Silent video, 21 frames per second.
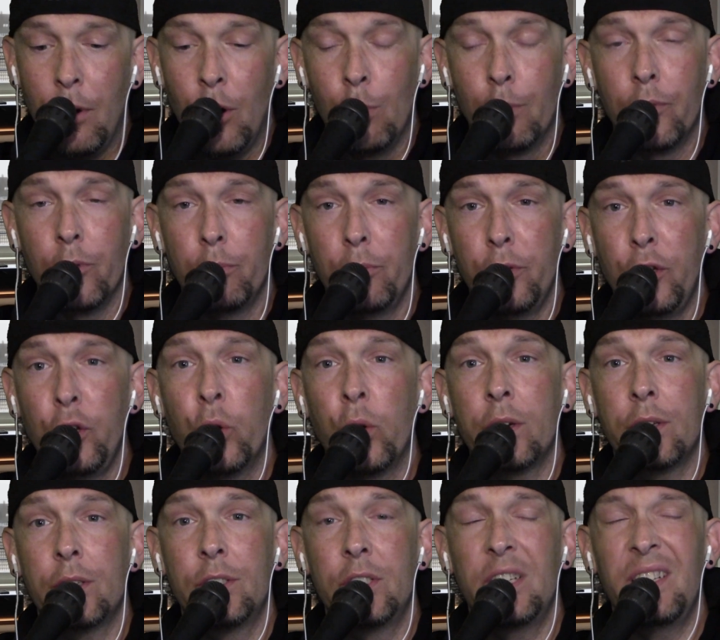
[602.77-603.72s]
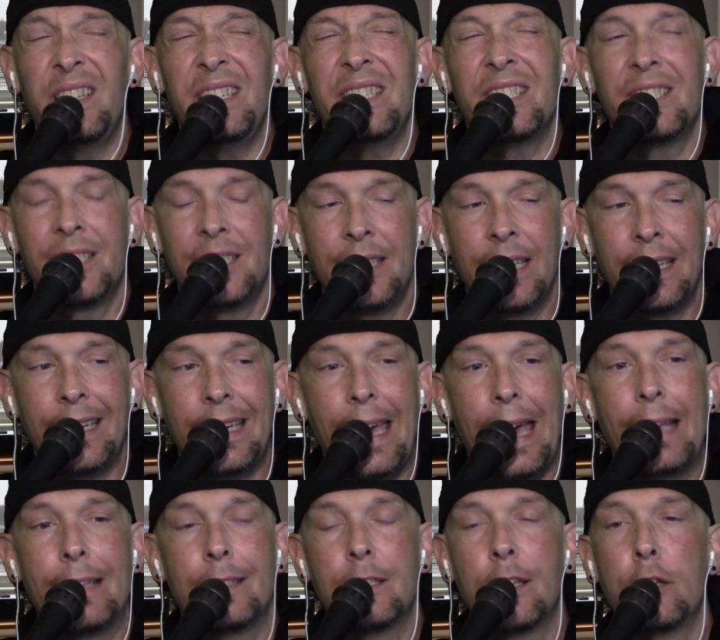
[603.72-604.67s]
home from New York City sick
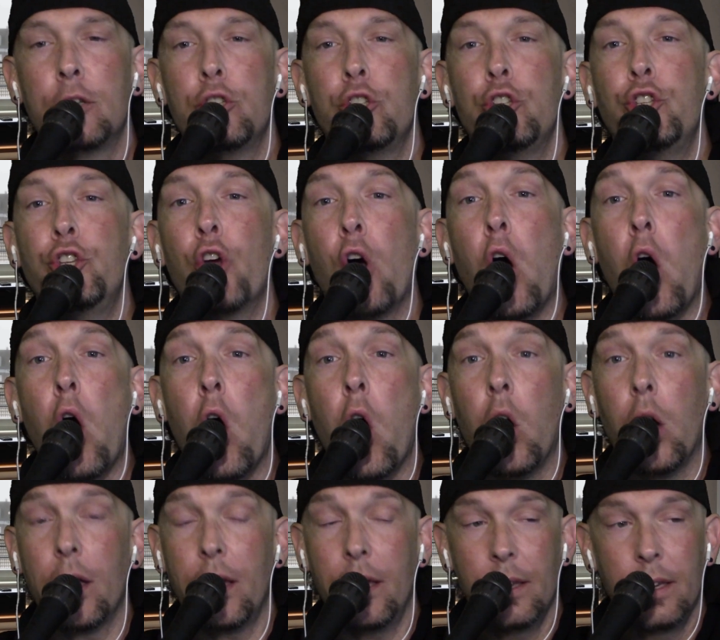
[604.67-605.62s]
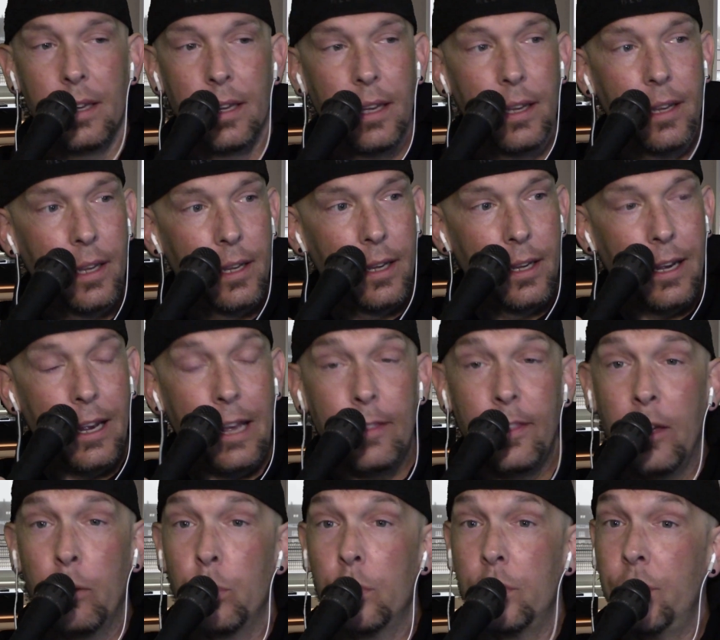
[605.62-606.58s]
as a dog.
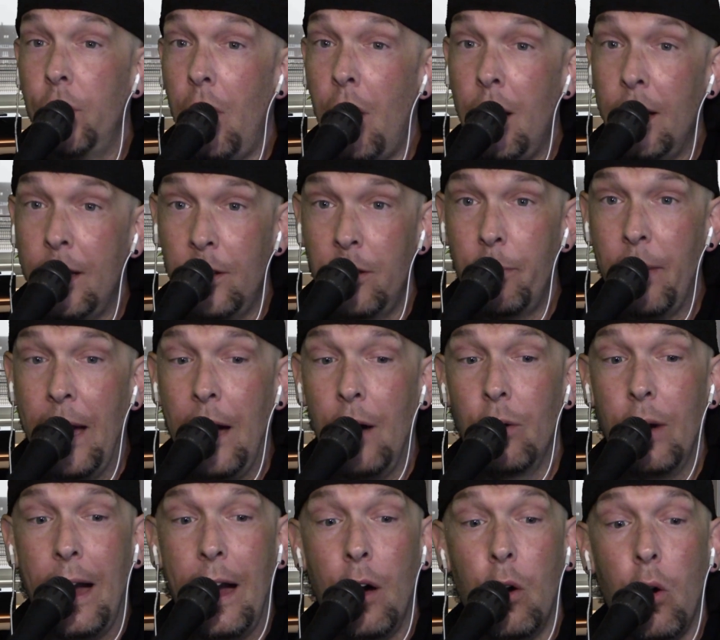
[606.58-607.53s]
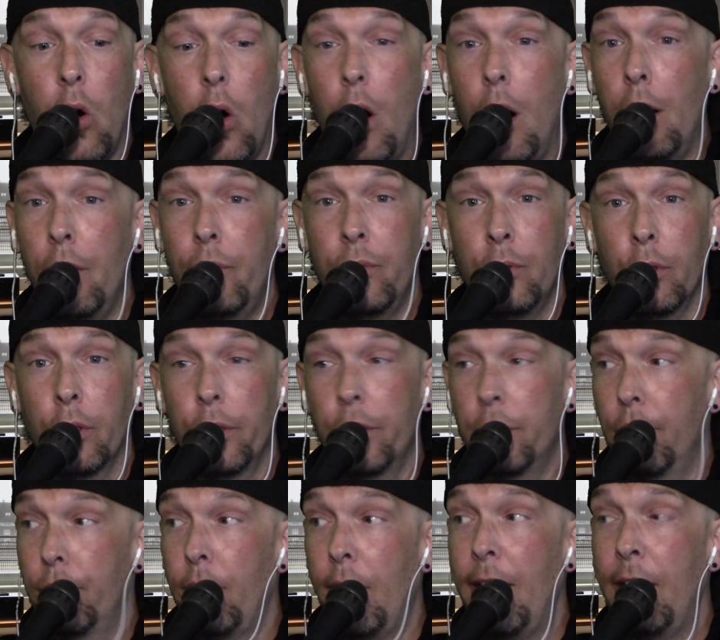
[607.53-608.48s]
And they were talking about how awful
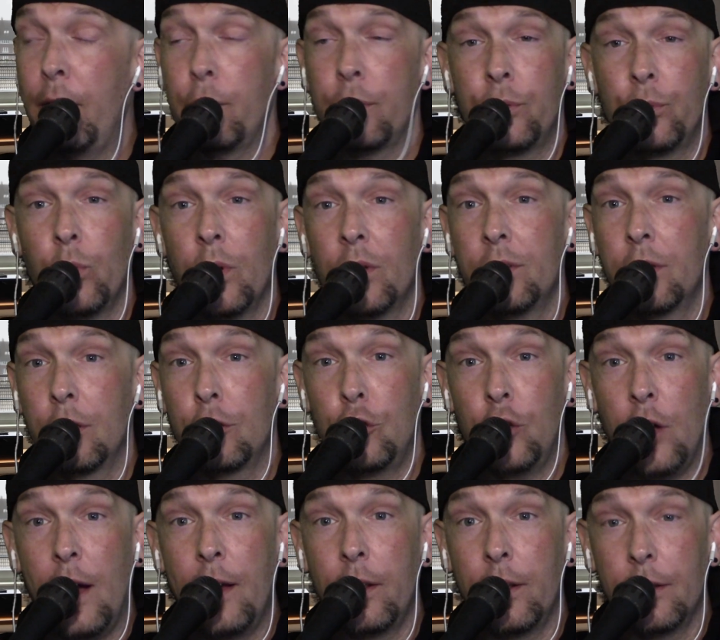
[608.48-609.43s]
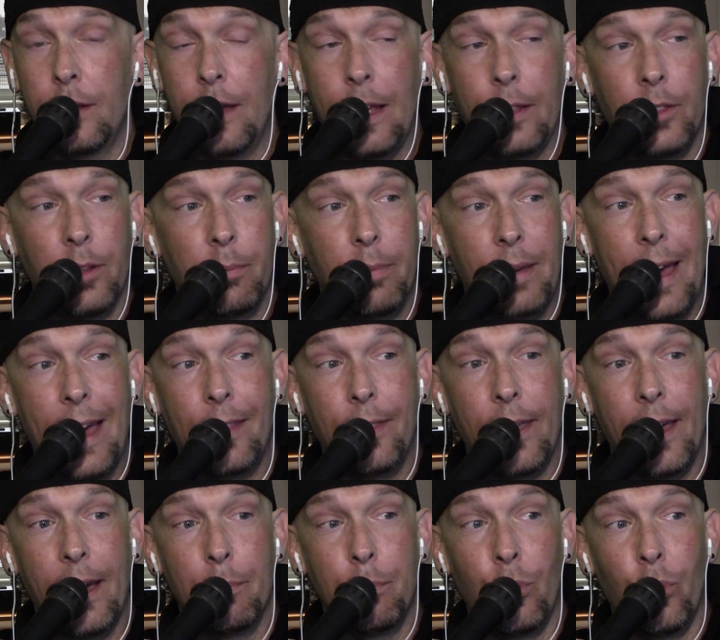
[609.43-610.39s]
the virus was in China at the at
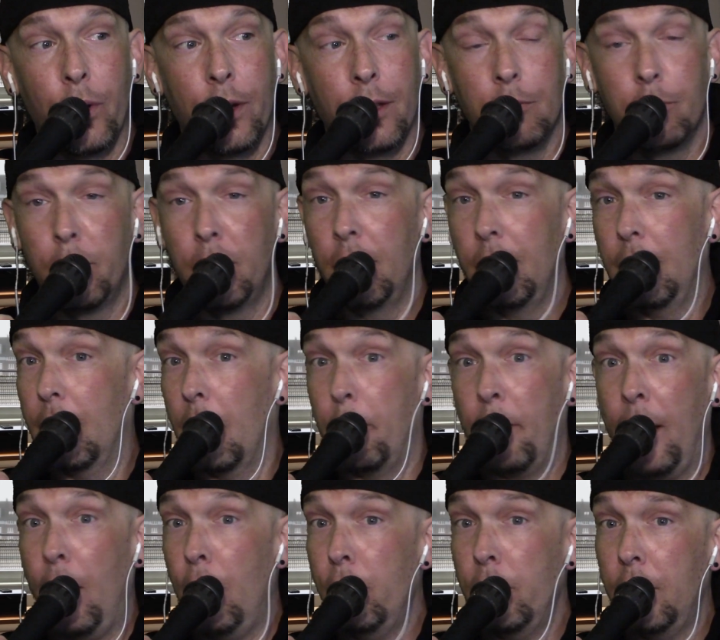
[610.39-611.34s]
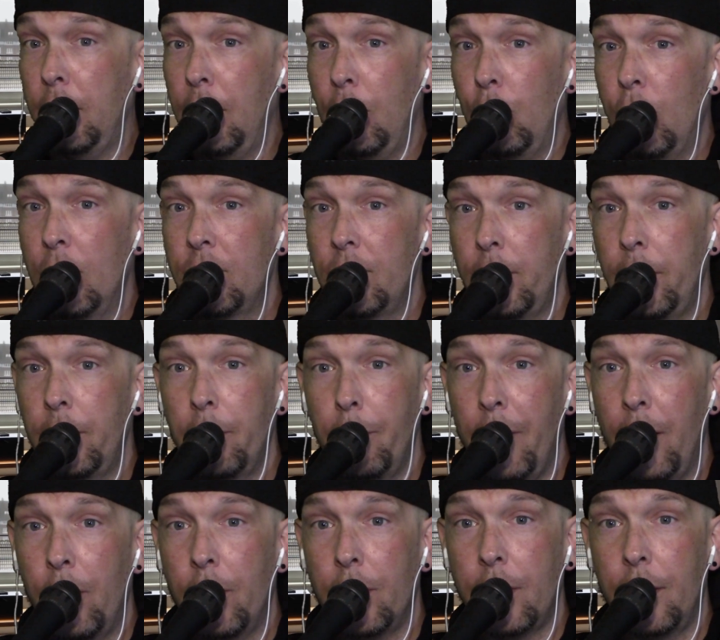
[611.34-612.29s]
that point. But it, apparently it wasn't in
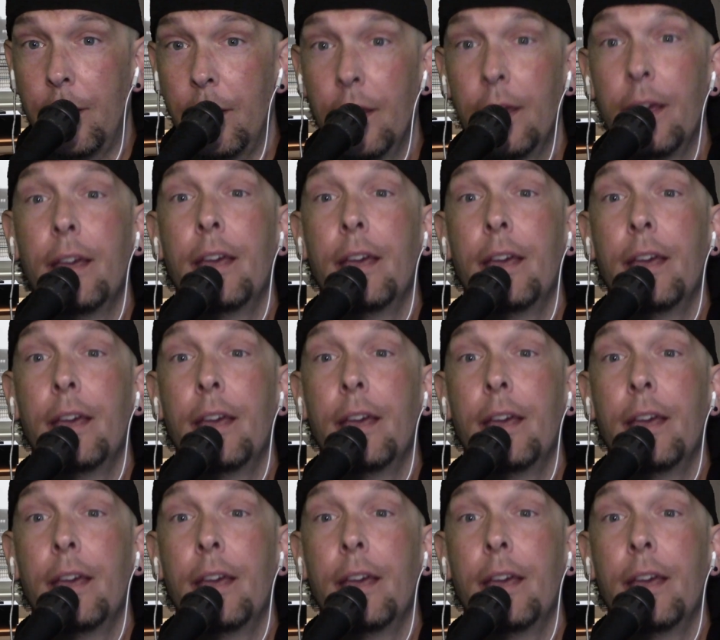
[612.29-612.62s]
America.